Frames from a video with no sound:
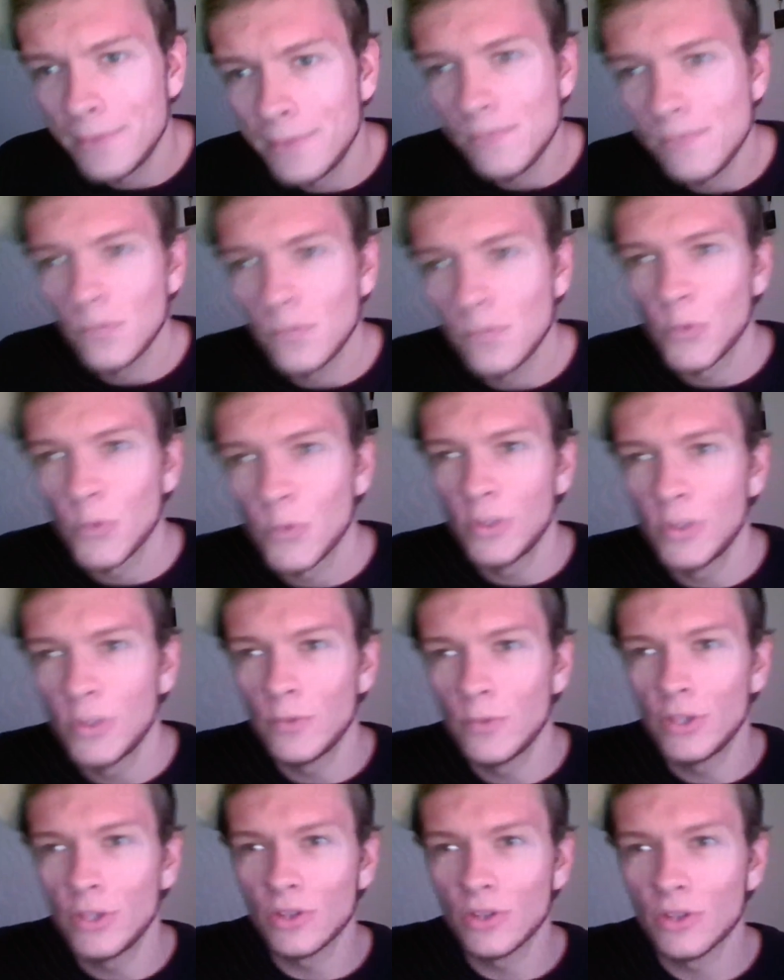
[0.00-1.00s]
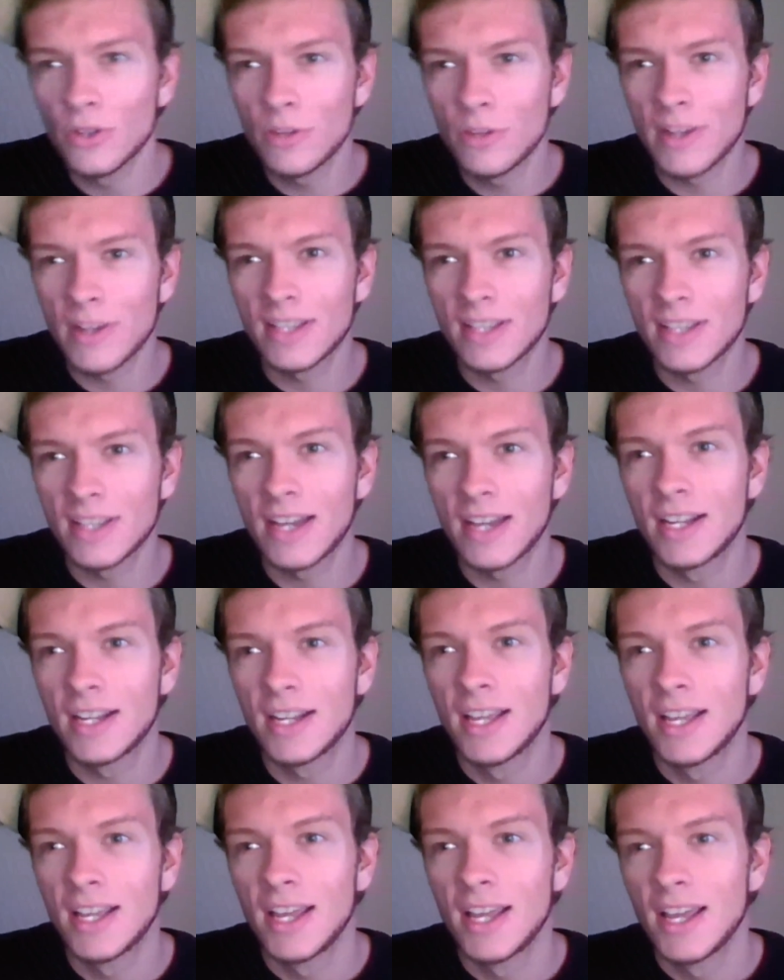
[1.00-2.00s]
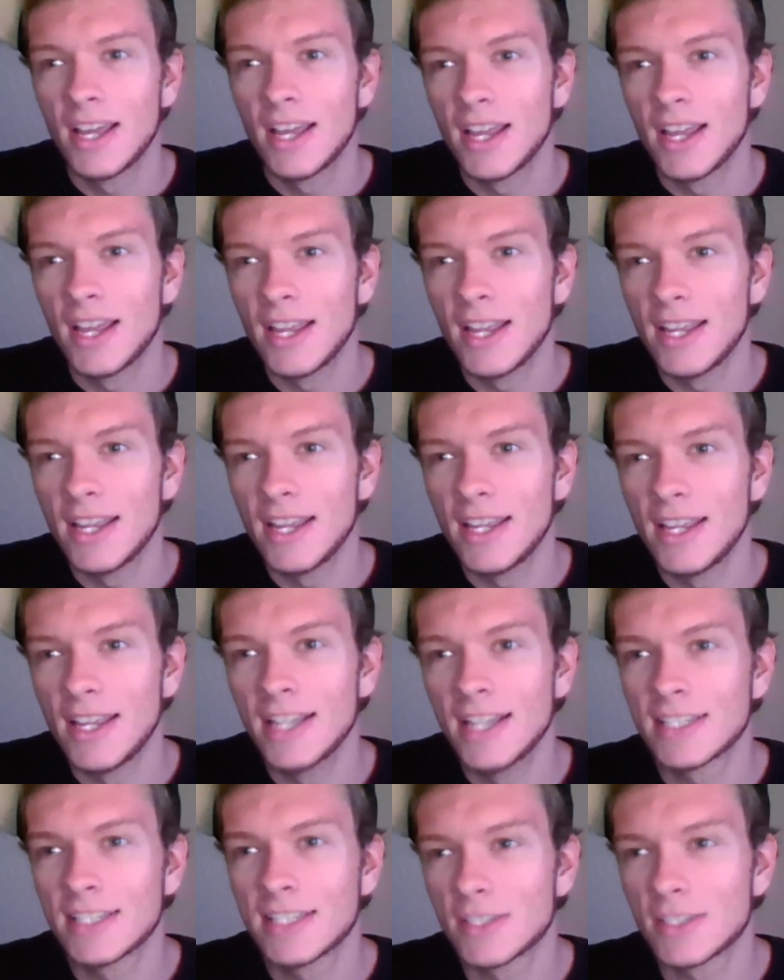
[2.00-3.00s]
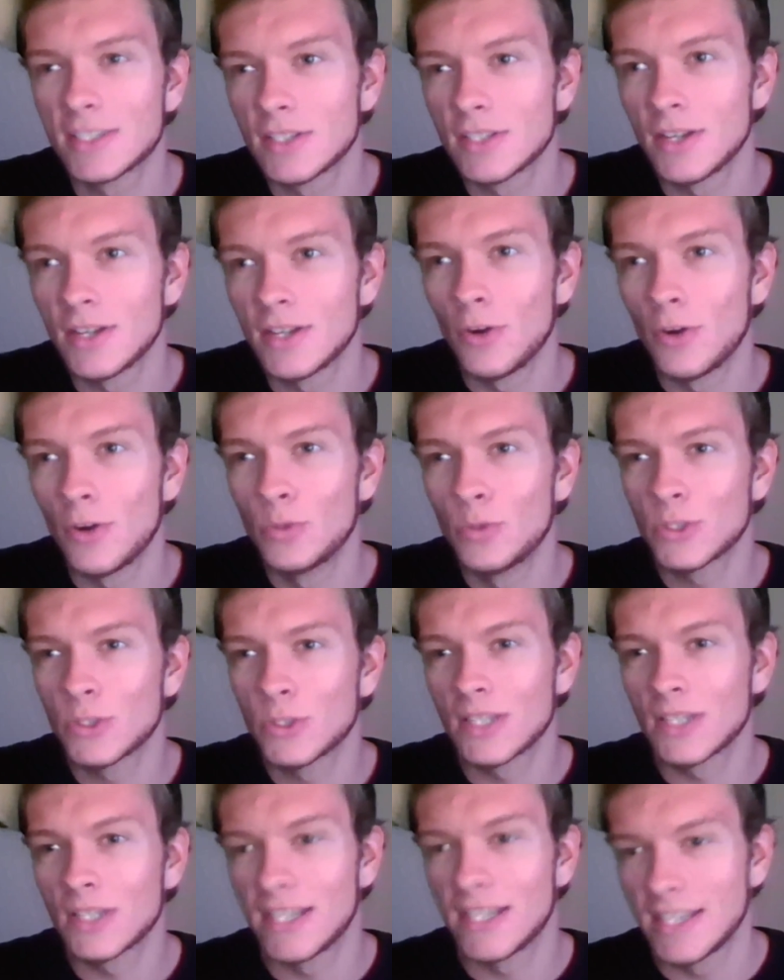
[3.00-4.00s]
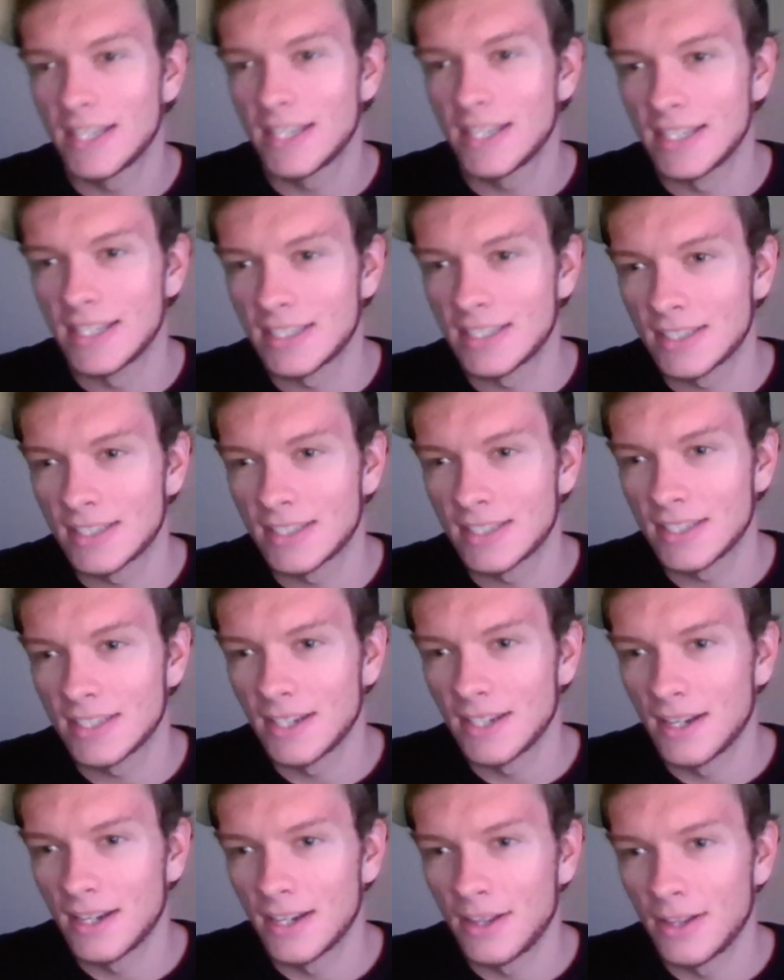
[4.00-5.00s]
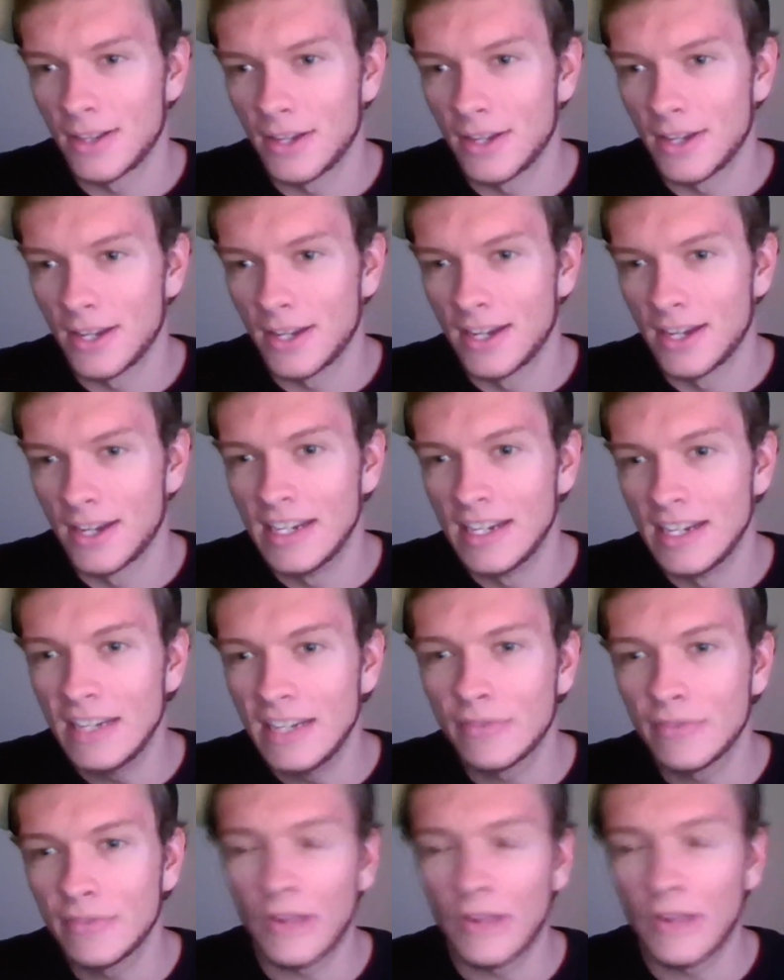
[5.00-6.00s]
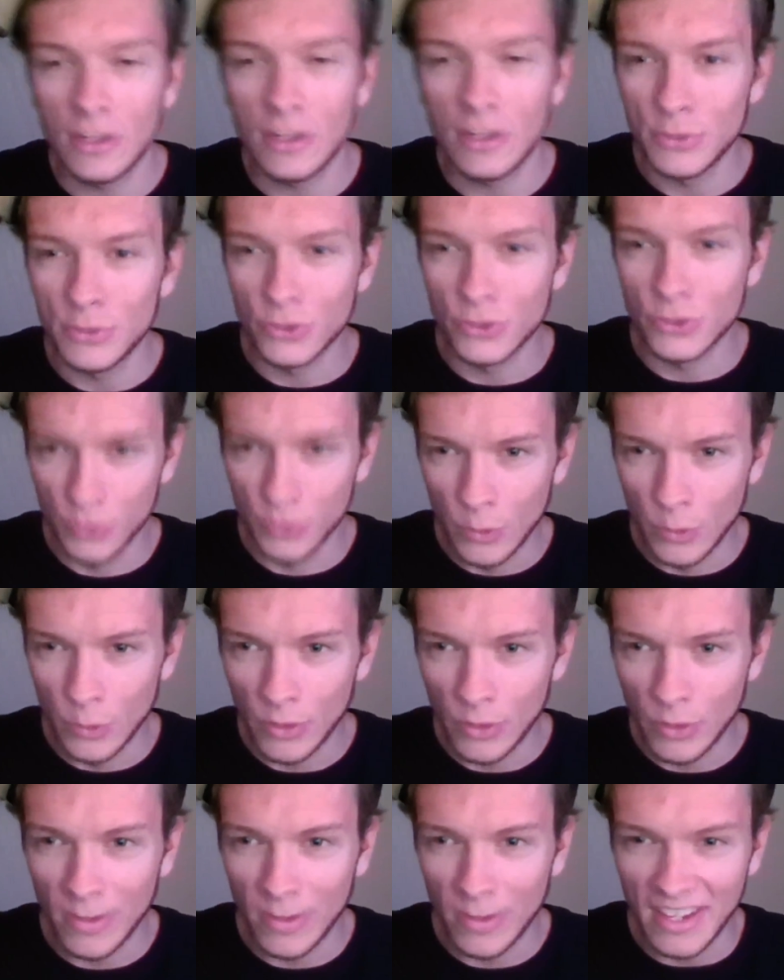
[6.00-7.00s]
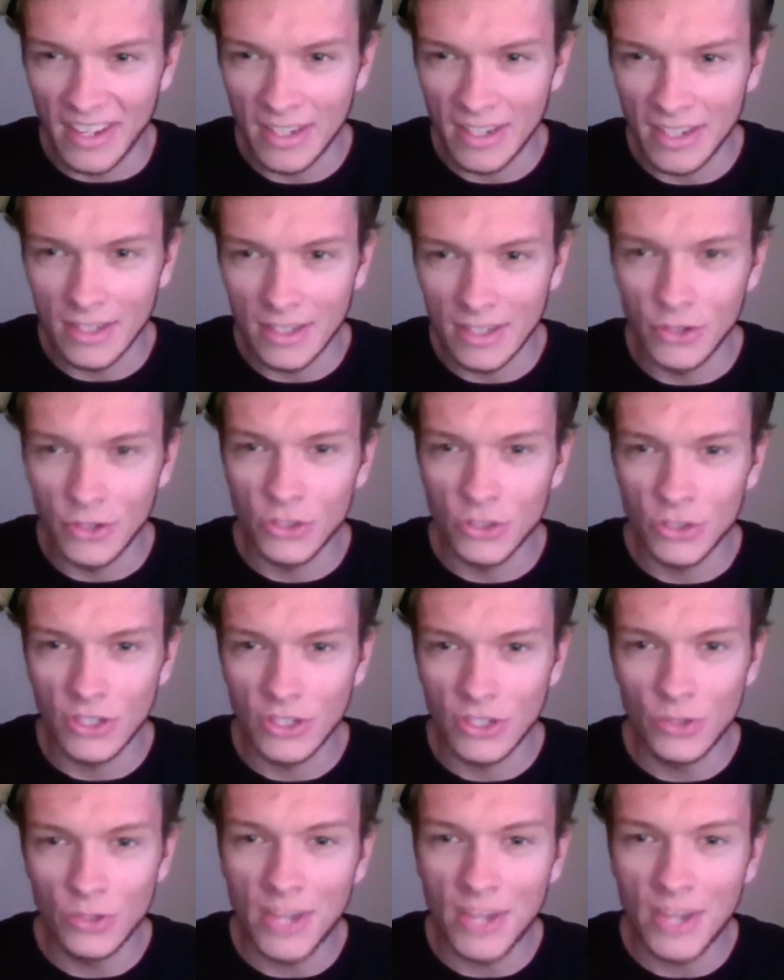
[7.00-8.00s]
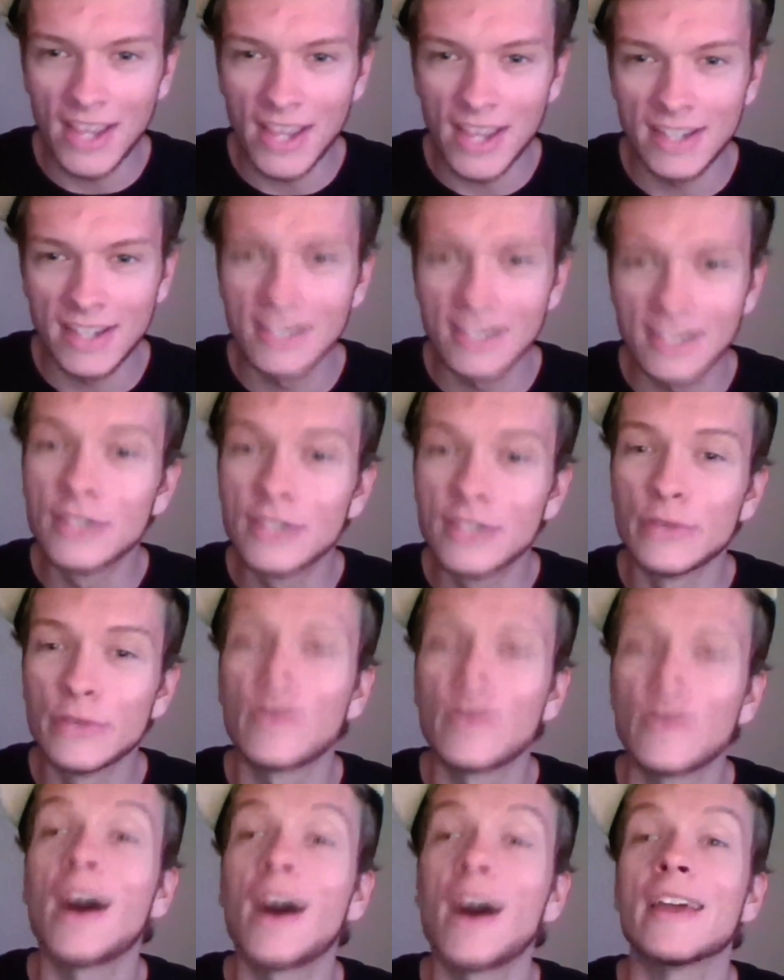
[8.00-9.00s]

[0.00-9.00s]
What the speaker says: when you learn about that, it's almost like it's an infallible truth. Like you can't defy it.